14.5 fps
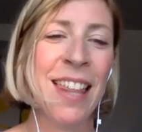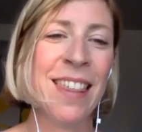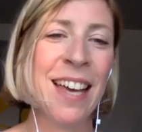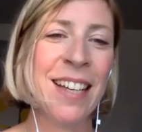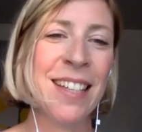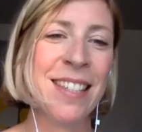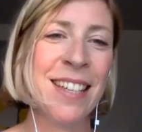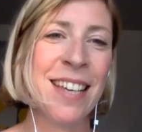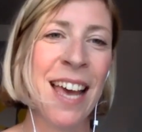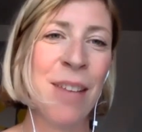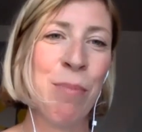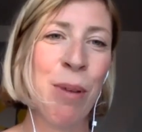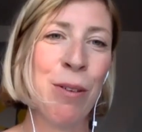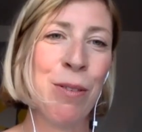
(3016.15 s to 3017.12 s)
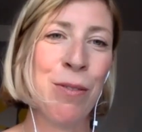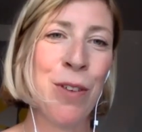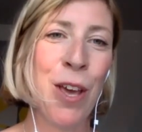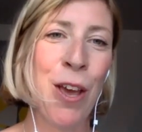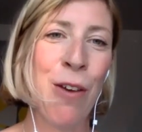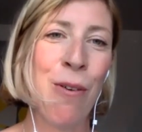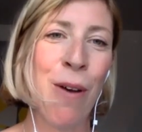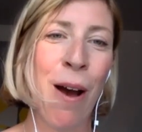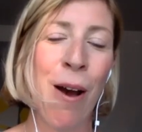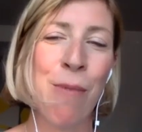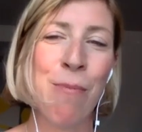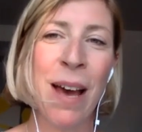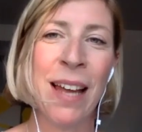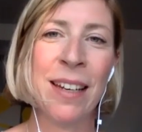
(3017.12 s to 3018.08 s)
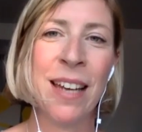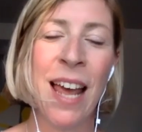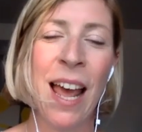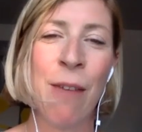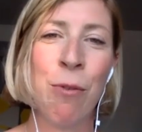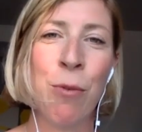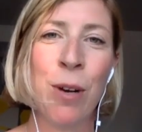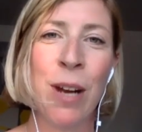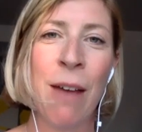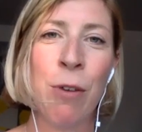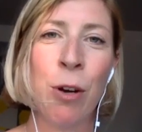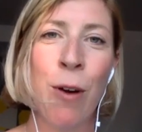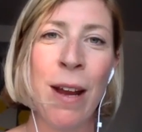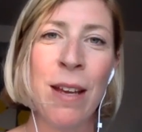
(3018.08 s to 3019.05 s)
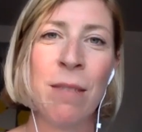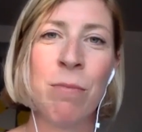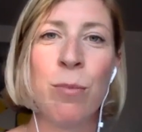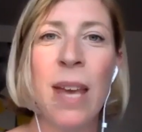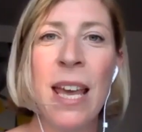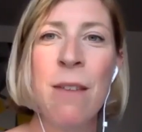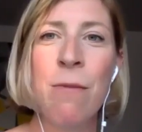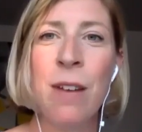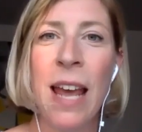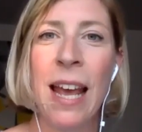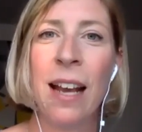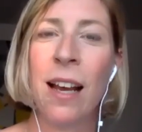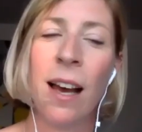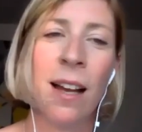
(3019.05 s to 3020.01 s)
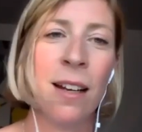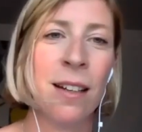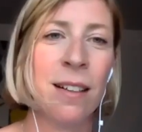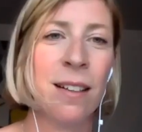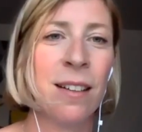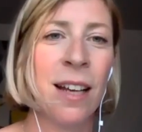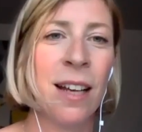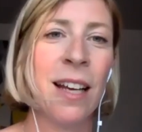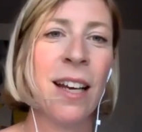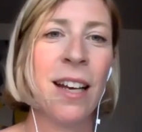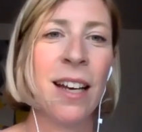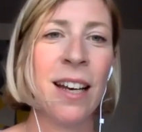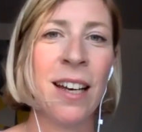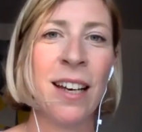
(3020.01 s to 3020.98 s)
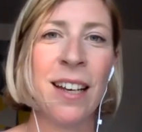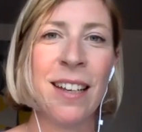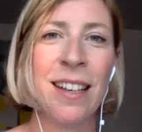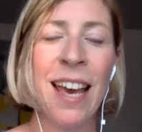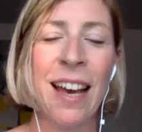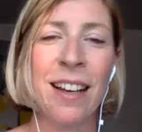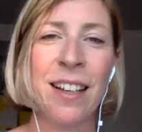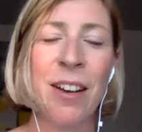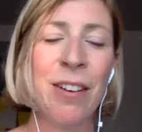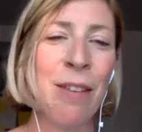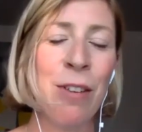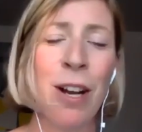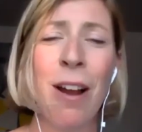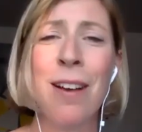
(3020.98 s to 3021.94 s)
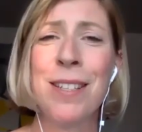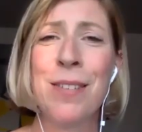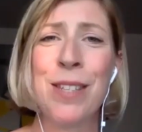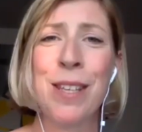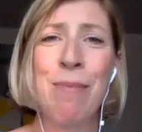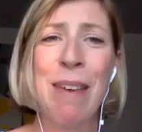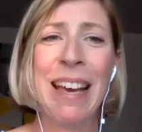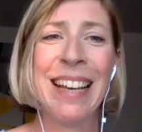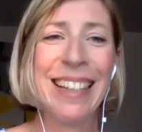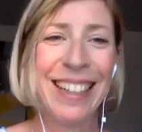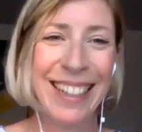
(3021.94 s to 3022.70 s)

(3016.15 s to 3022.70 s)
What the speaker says: Thanks again, both of you, and everyone have a great evening, and yeah, go and have a glass of something.